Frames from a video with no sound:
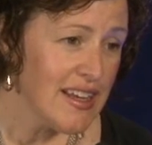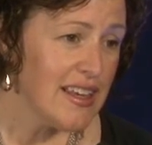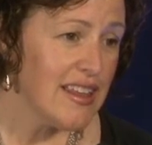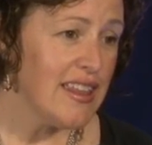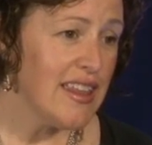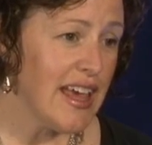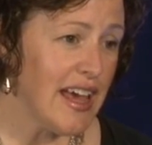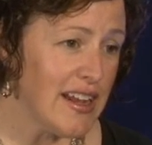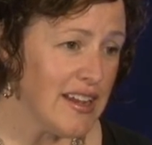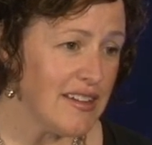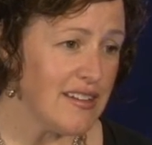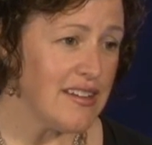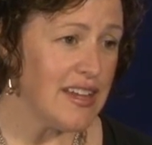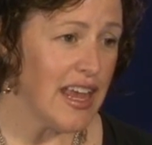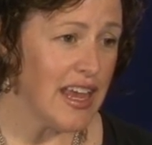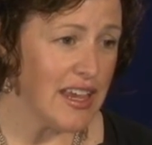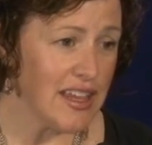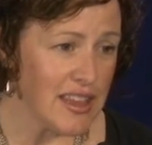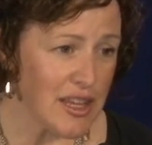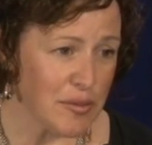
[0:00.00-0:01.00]
that it's
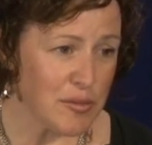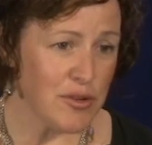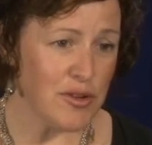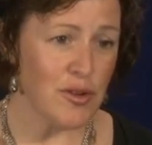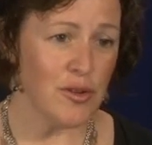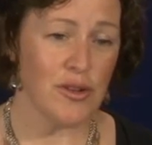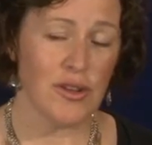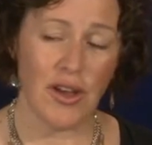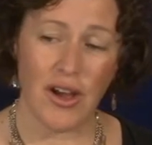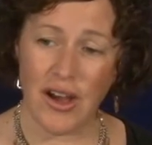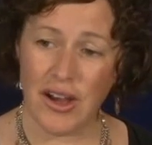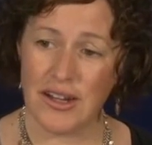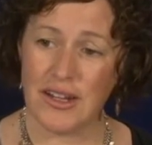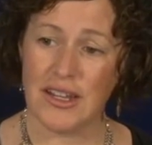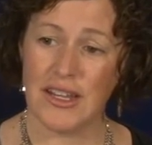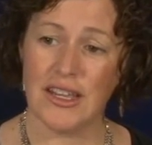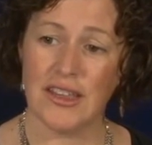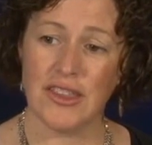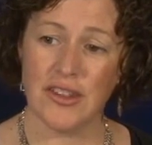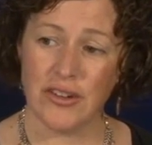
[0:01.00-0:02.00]
taken them so long
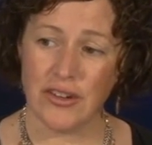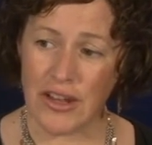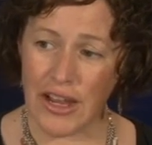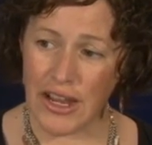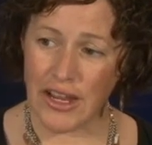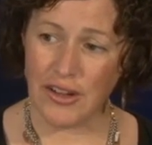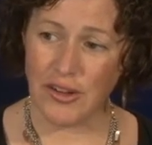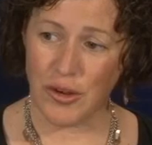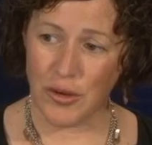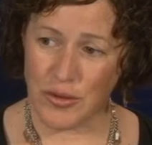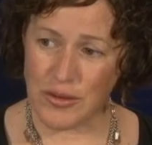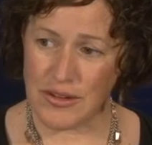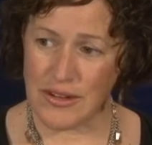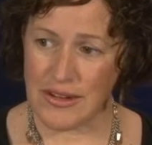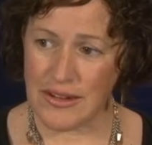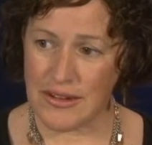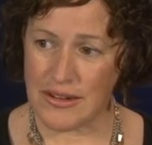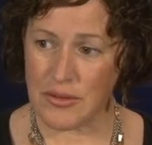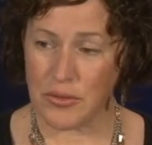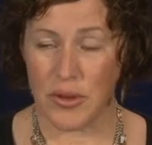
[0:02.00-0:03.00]
to get their
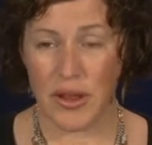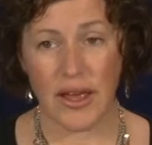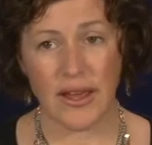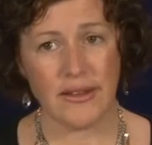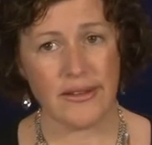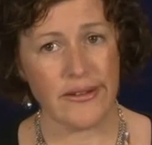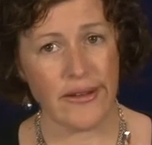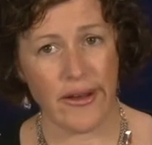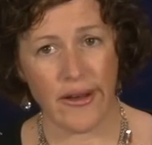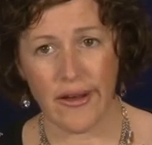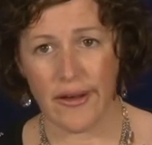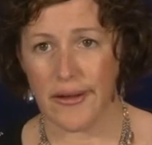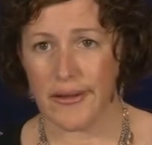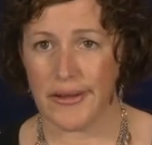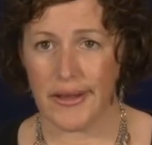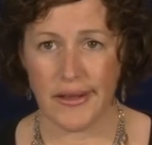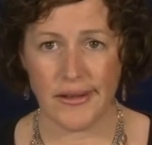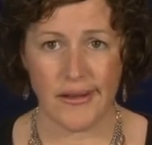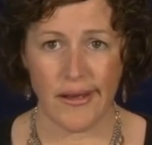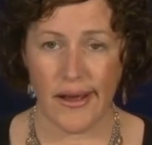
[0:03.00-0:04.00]
diagnoses. Well, I
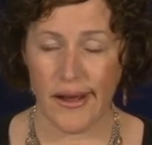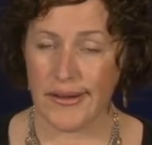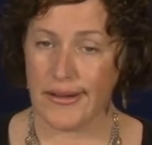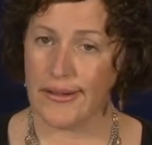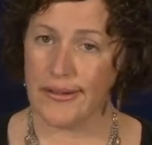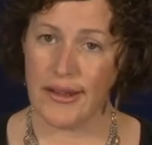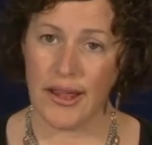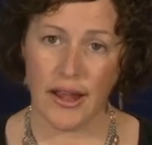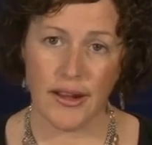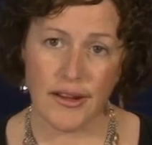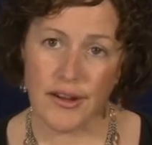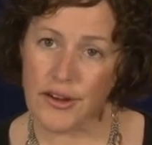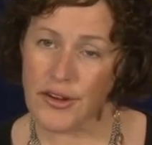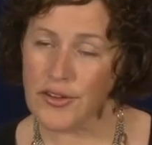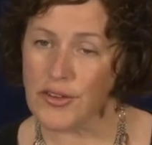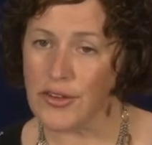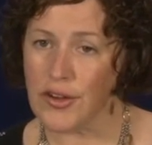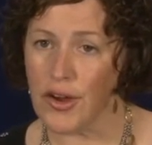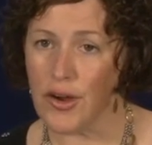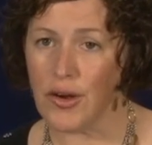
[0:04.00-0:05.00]
saw a doctor 10
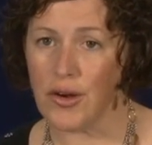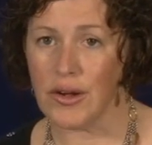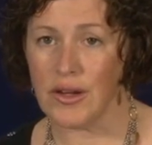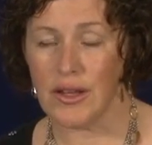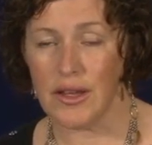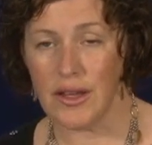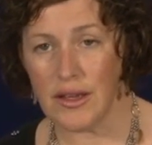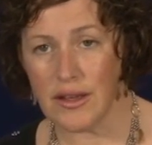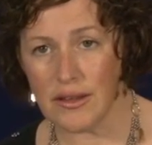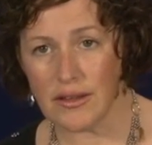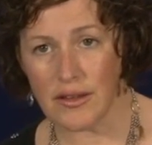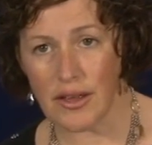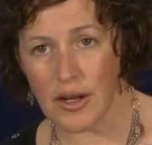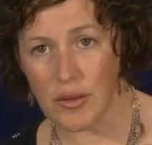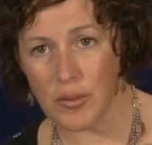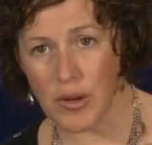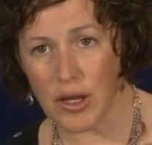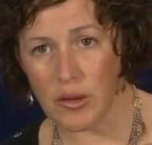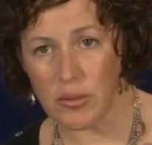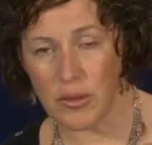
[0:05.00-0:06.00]
years ago, and he said it
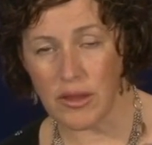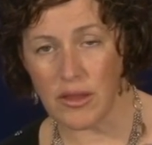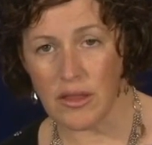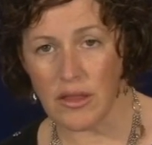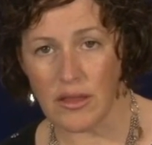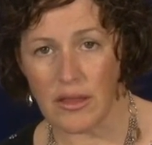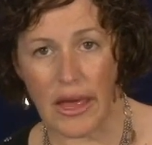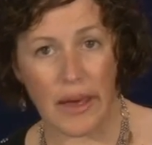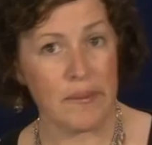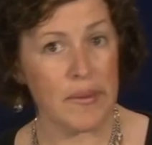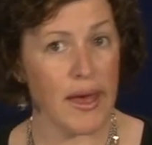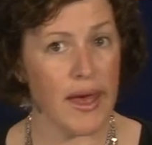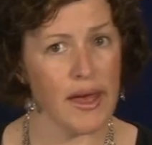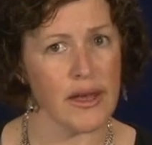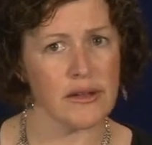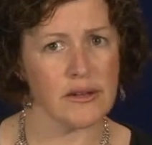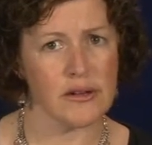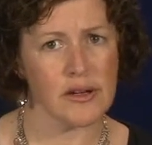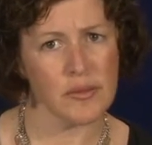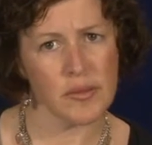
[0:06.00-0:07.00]
might be
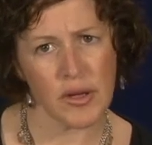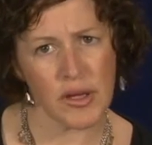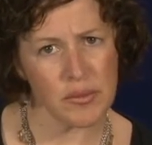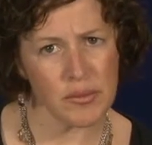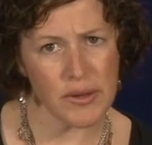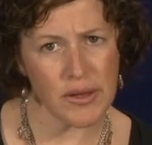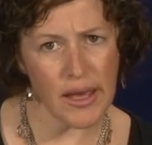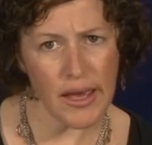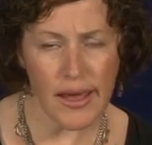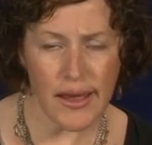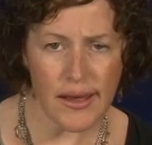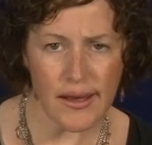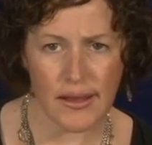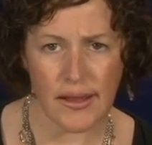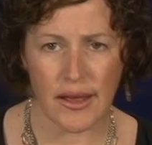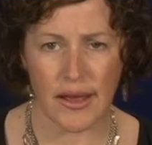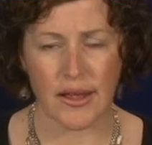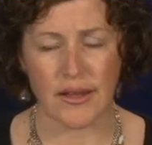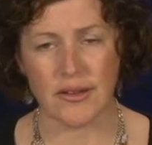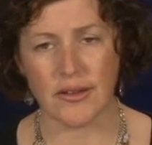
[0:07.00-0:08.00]
MS, or it might be
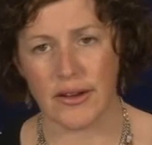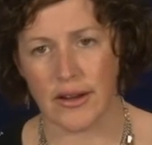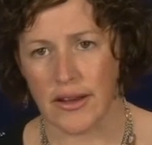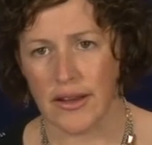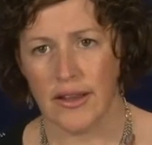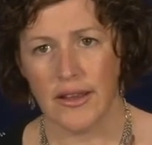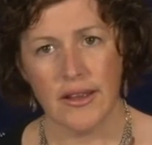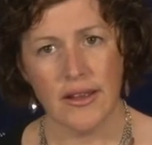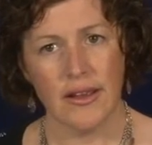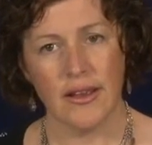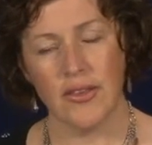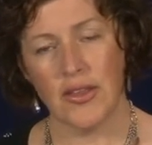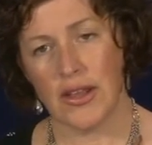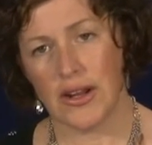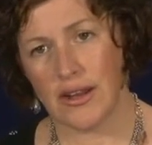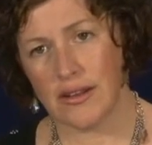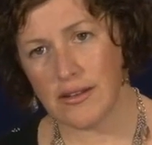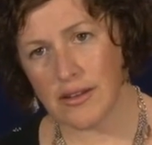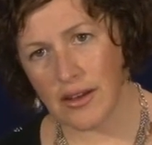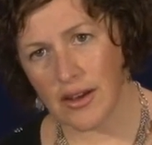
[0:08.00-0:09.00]
ALS, and then
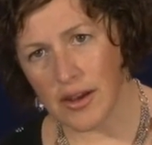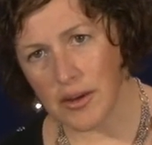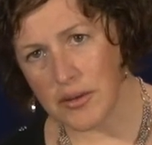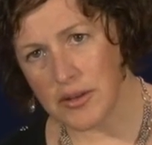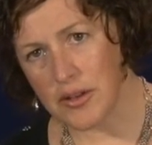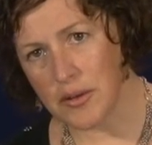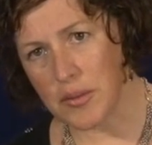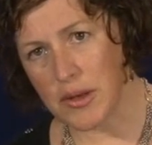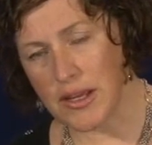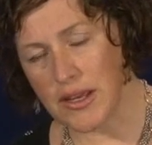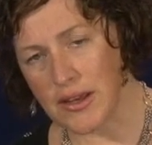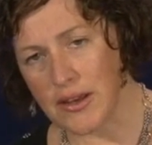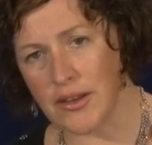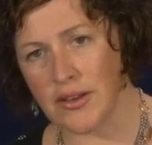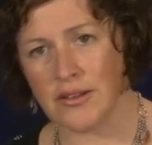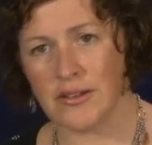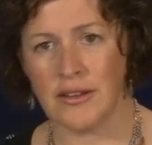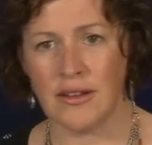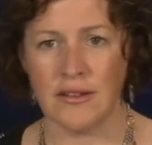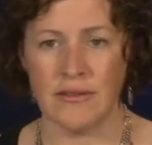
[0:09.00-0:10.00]
I saw somebody
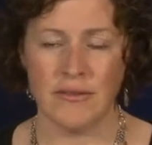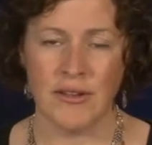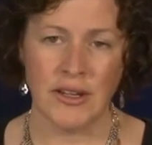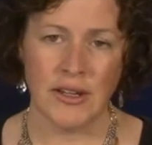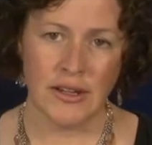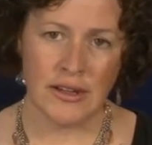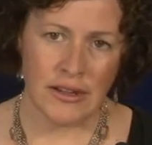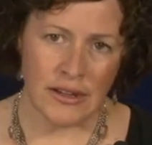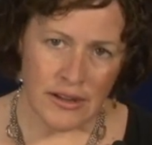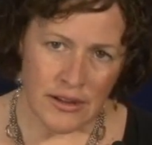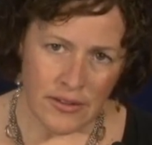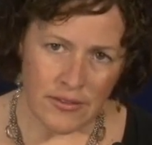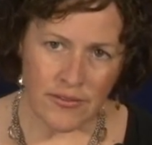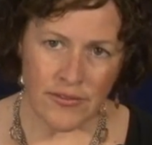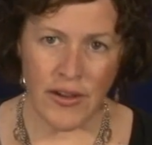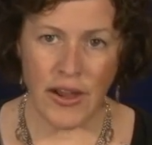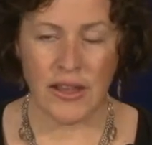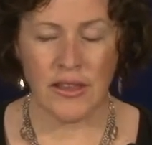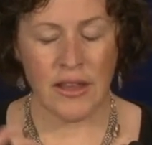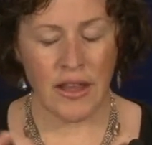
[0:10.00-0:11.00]
else, and
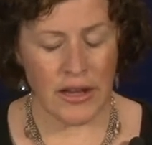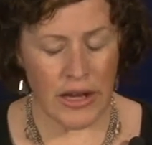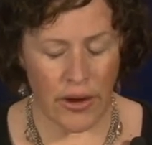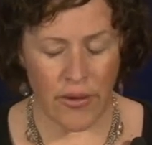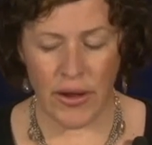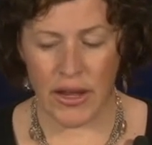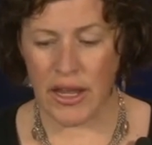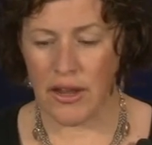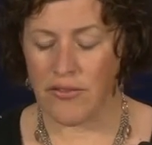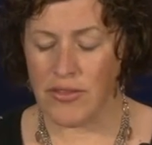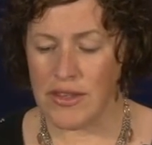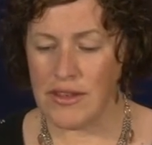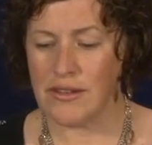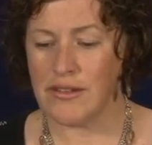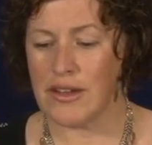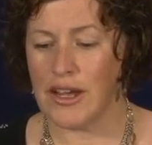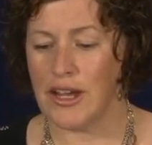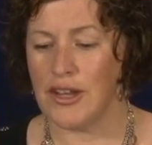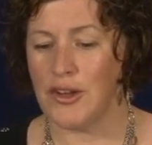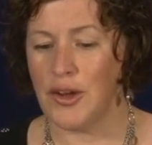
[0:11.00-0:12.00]
finally now I have this
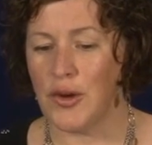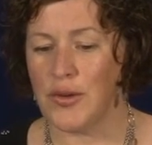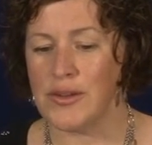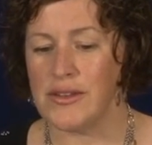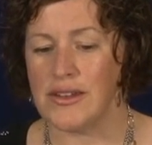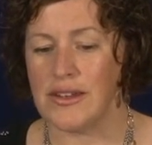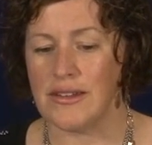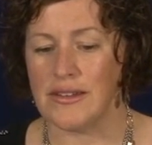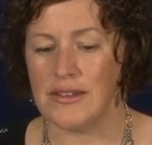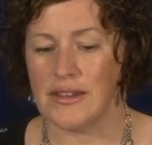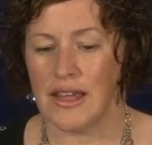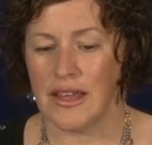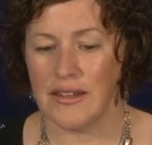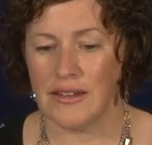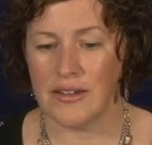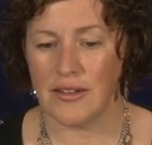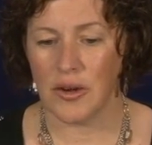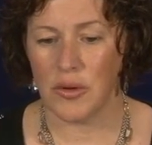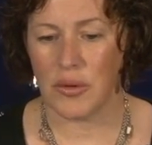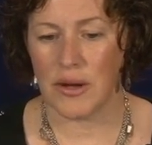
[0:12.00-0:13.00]
diagnosis. And
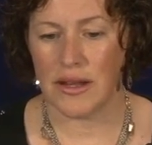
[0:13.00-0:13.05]
so what